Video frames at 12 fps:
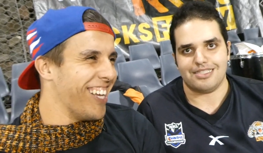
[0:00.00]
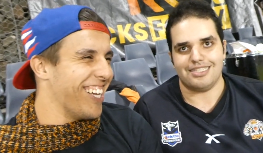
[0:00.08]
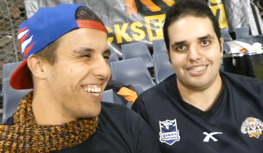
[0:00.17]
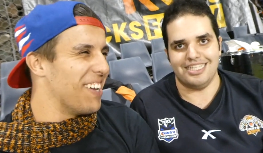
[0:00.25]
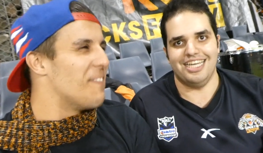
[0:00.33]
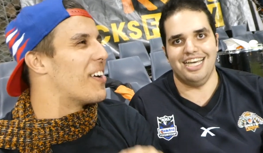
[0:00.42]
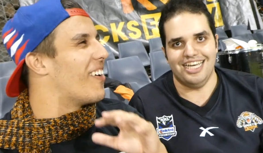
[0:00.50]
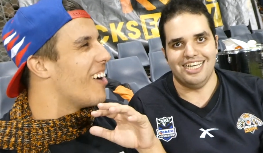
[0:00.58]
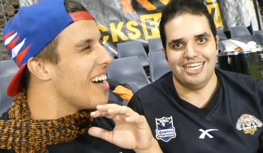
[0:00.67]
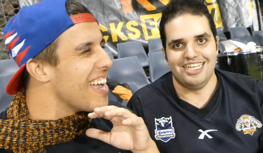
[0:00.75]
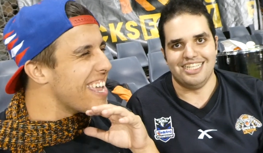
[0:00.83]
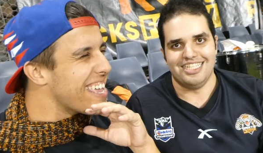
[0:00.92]
Speaker 1: but
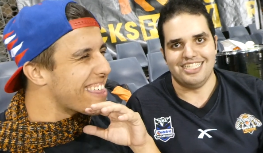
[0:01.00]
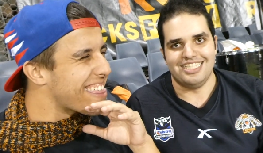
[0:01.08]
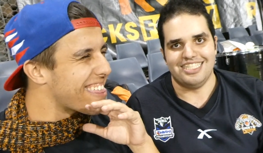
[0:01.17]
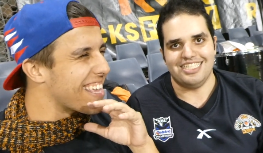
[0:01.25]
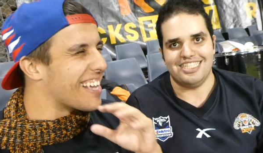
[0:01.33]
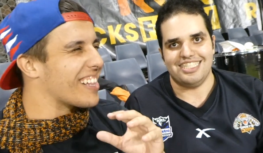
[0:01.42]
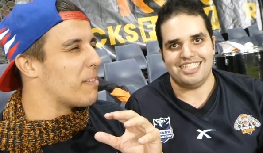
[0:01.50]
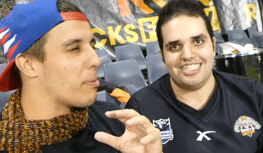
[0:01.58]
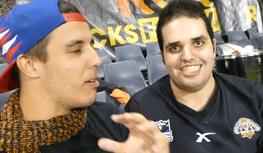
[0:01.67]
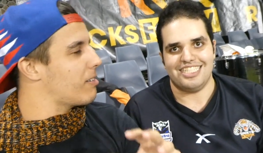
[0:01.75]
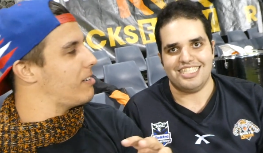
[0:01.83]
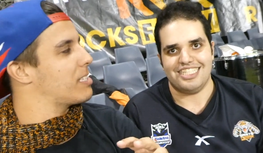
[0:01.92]
I think the
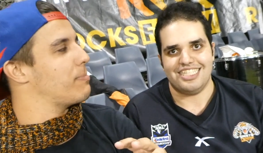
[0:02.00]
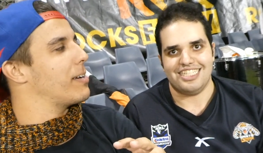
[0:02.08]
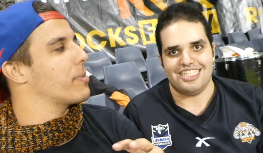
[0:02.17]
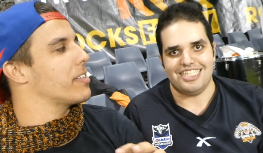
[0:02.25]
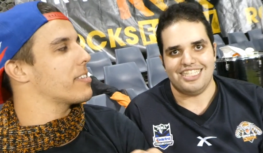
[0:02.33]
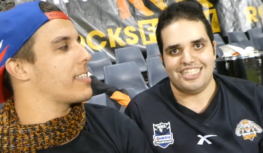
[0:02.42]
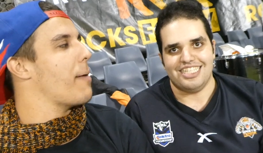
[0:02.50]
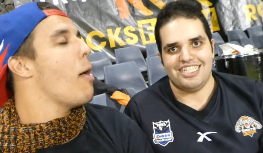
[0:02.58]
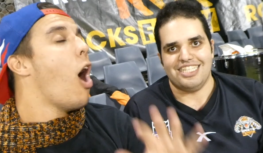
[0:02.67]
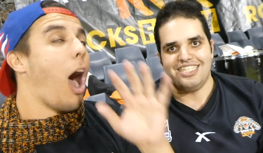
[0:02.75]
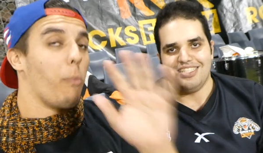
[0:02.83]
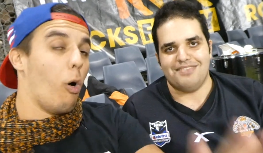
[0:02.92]
Broncos may win this game.
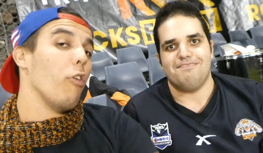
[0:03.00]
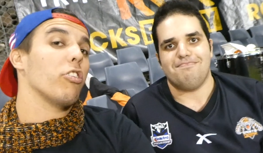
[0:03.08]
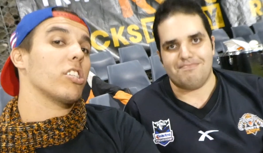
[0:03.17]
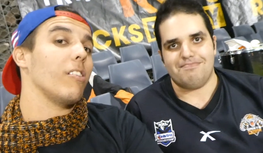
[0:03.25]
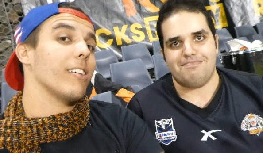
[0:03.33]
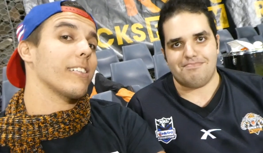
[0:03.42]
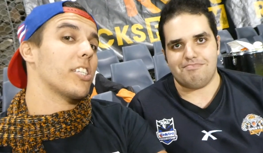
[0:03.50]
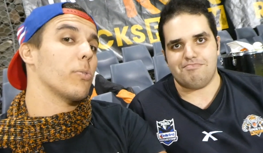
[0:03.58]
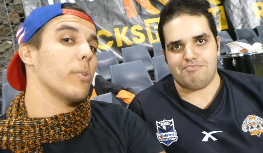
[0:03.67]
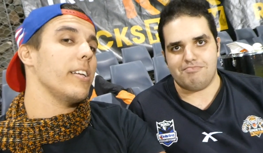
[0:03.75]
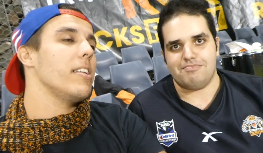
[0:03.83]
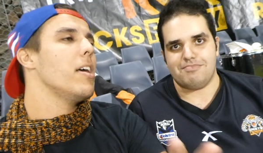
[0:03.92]
I want the Tigers
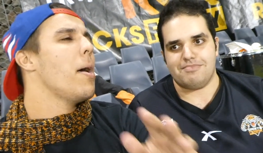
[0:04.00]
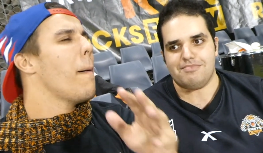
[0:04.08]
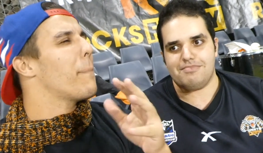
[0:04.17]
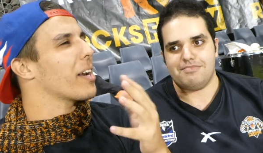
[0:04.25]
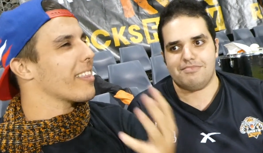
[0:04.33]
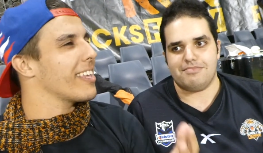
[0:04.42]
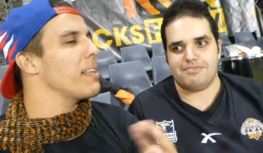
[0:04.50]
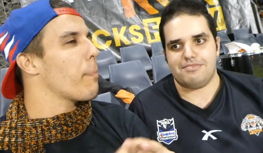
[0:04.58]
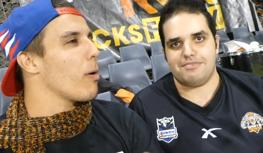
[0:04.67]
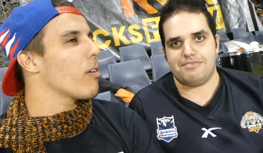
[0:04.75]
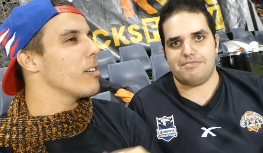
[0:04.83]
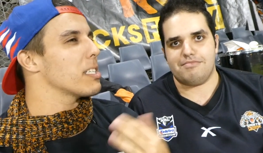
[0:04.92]
to win, but I think the
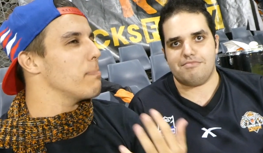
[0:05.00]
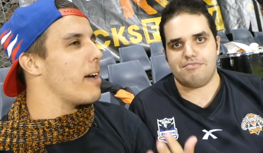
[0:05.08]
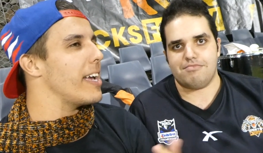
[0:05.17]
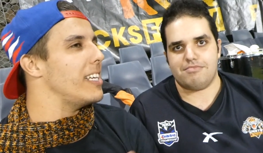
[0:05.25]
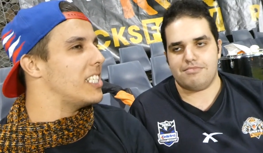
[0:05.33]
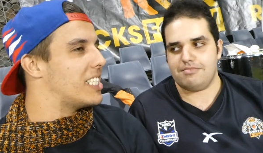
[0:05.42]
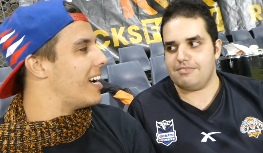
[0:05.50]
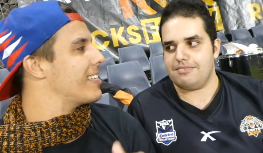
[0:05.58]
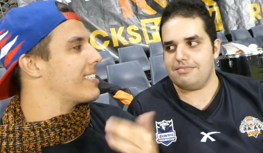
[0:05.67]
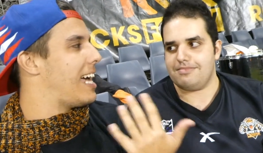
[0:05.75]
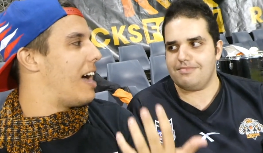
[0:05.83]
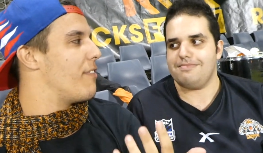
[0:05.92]
Broncos may
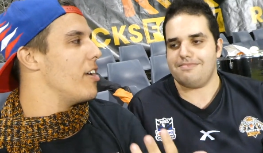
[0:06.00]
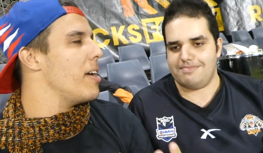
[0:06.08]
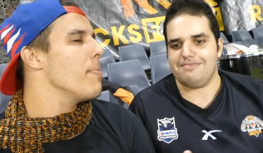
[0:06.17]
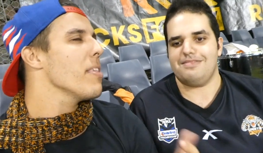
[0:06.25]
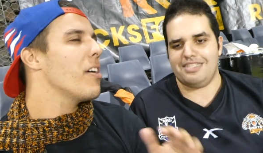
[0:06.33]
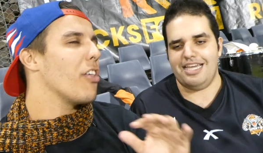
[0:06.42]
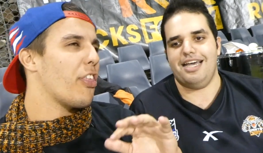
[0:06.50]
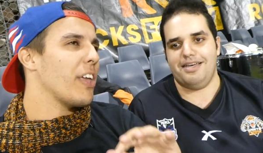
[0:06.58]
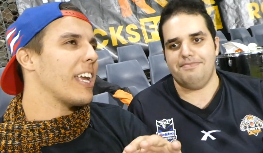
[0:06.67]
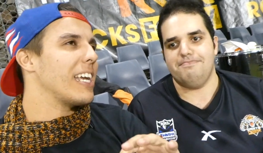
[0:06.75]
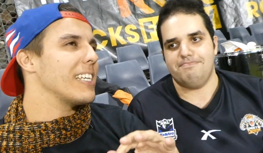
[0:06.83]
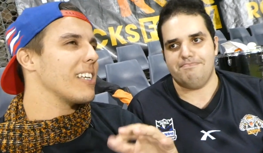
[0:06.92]
just have it. The yeah.
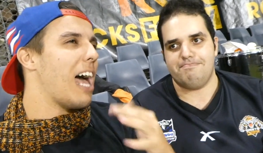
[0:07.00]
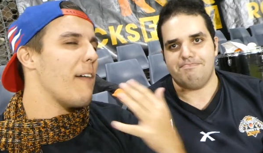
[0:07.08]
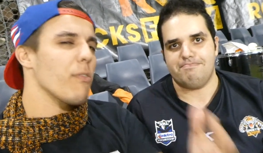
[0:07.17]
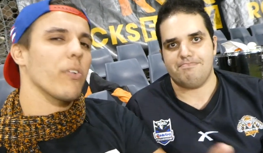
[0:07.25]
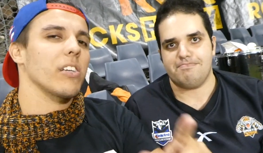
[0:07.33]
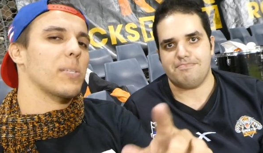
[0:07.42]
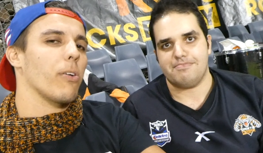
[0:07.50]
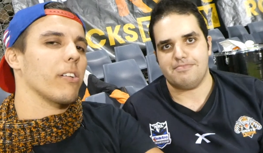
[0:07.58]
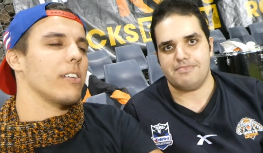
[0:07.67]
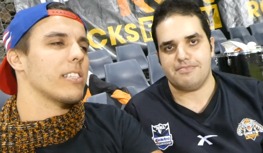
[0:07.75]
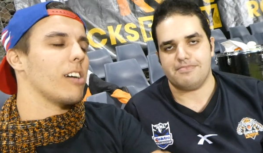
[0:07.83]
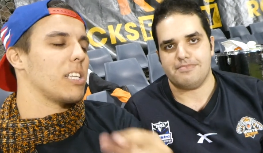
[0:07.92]
thing is, I haven't really
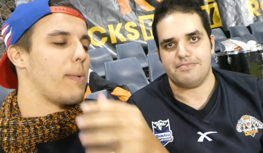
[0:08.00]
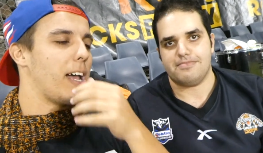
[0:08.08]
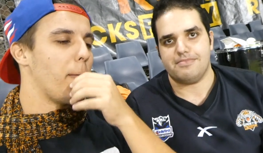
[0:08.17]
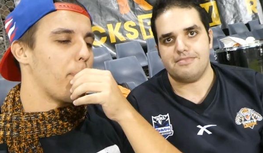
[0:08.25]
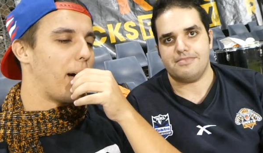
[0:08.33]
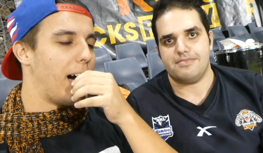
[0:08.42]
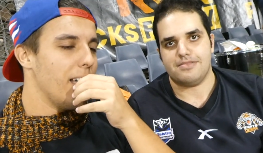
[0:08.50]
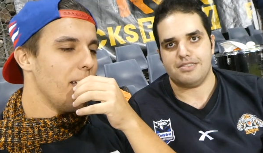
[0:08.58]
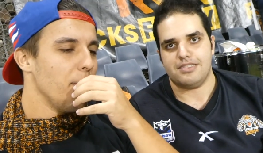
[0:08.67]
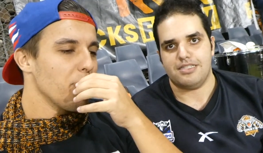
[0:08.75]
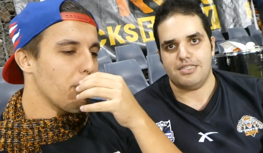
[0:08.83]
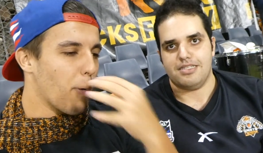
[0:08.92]
spoken to these guys about it, but
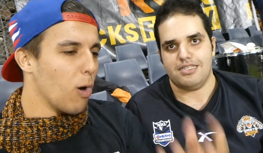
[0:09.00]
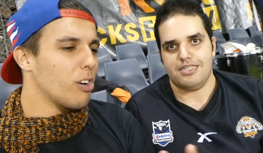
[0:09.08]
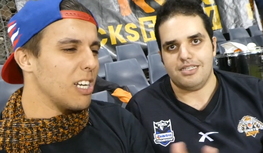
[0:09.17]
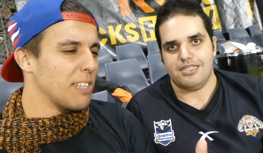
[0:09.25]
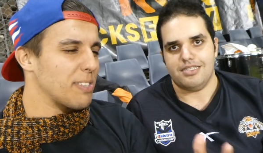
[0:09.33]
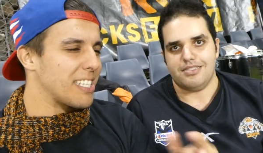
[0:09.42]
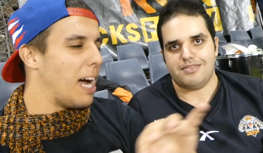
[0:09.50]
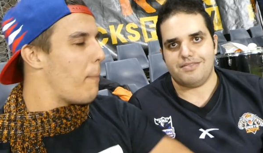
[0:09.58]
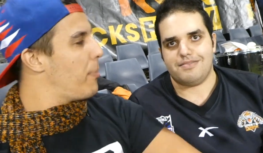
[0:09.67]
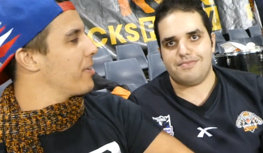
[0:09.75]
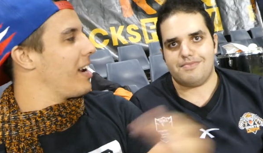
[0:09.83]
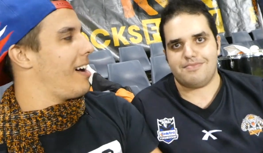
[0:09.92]
Broncos have
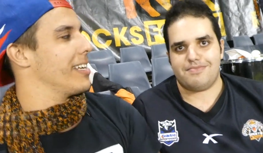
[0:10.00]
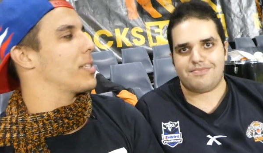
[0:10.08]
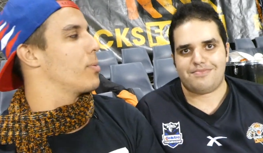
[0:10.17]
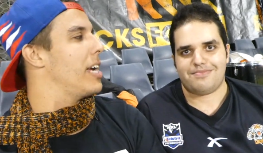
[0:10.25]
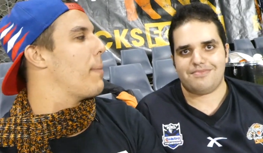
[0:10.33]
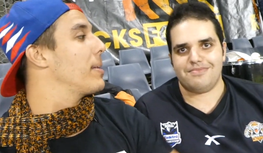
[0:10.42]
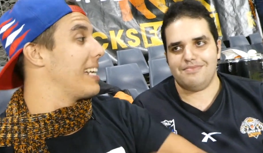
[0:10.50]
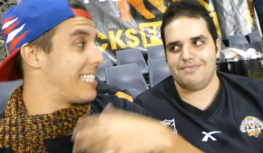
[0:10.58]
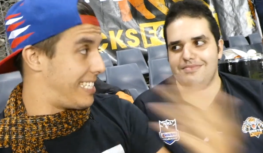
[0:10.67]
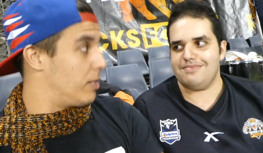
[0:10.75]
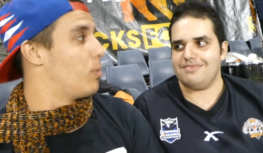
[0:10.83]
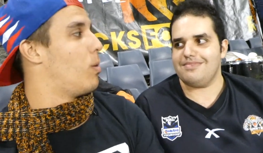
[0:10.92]
stumbled last week, but they
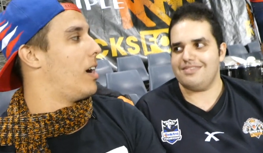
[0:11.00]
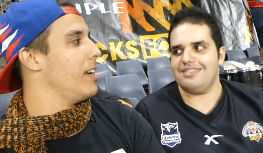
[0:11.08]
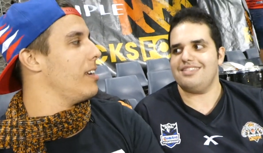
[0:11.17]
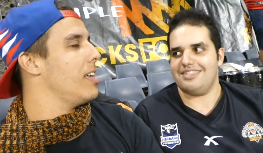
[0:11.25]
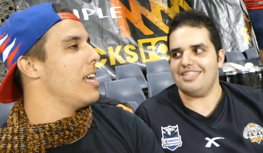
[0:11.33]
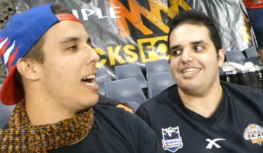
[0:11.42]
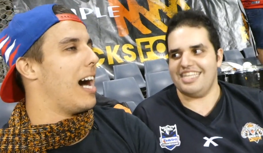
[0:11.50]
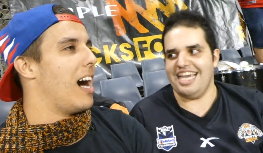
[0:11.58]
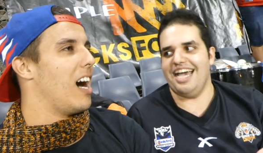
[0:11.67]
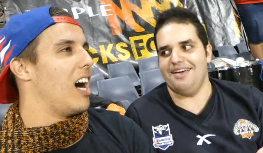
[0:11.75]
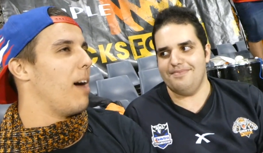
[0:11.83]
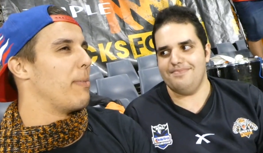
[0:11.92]
still won. Um,
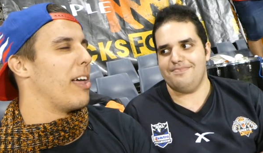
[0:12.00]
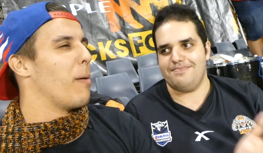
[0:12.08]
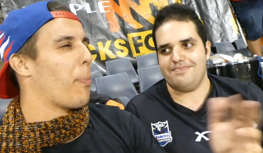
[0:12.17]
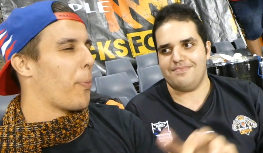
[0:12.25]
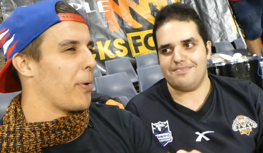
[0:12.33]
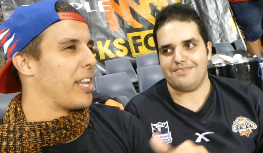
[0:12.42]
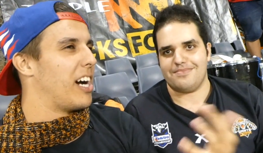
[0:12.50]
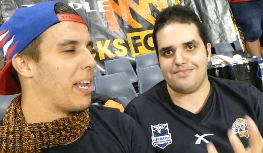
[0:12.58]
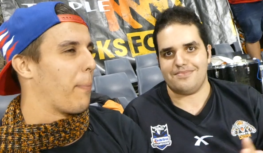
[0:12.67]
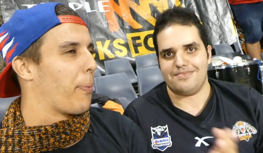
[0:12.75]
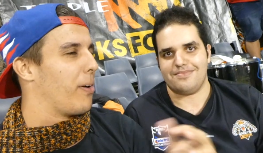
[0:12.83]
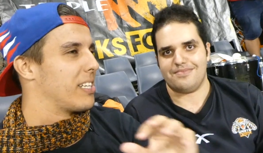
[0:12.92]
yeah. and they were pretty
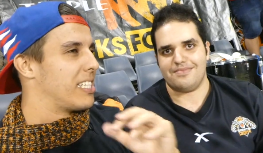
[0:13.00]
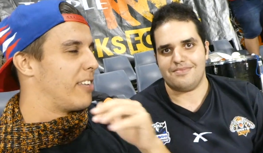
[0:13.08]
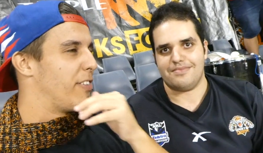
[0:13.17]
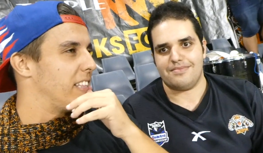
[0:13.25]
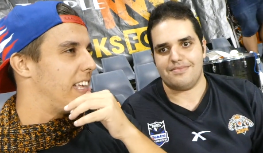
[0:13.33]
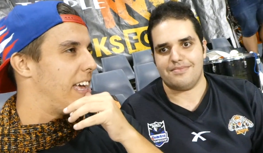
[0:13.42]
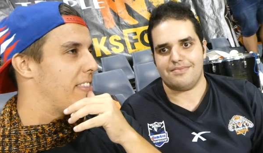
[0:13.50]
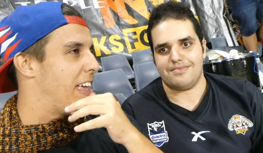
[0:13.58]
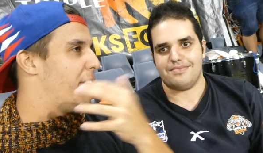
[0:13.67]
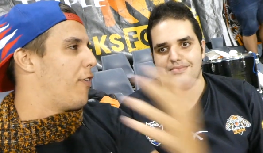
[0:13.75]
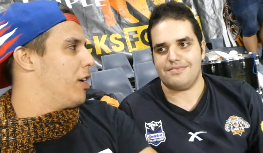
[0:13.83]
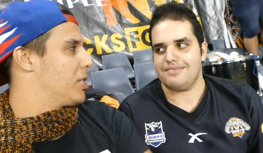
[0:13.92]
unimpressive in their,
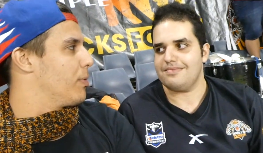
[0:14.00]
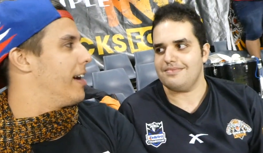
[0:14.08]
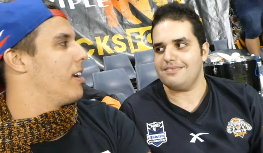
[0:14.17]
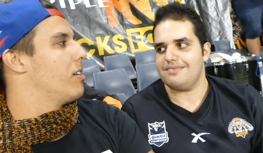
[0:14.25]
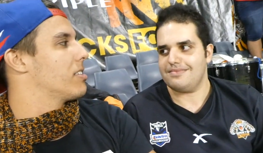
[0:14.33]
their first round